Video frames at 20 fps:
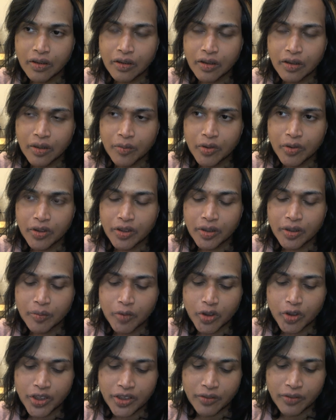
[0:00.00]
I'm
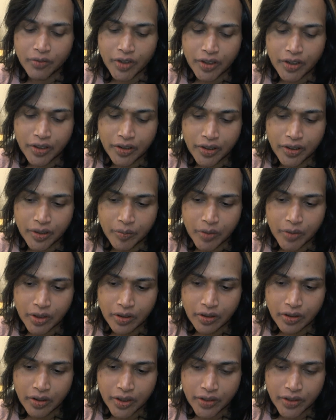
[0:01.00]
okay where I am in
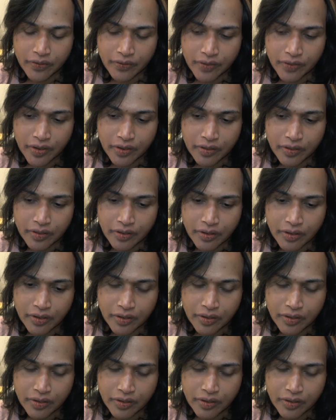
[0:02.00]
life. And